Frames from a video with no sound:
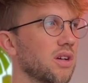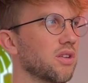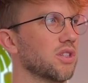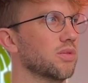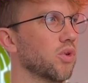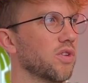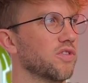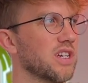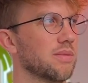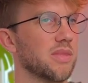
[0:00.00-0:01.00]
on the smaller
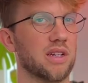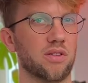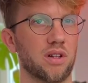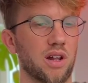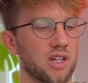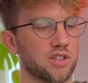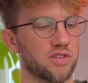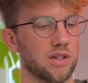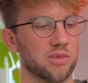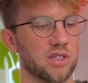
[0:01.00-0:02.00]
frame, and on the larger frame,